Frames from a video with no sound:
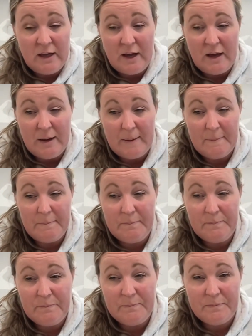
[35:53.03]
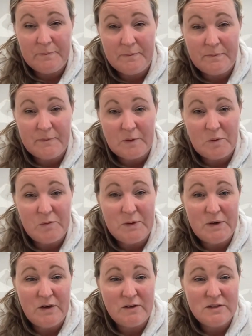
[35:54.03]
We've
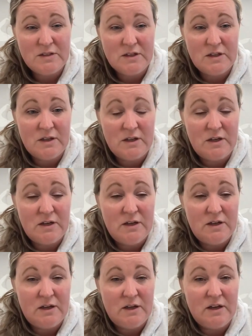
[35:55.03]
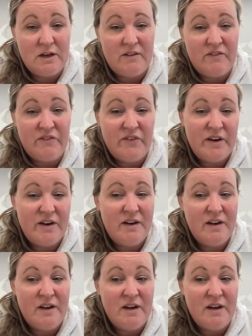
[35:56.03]
been asked to cover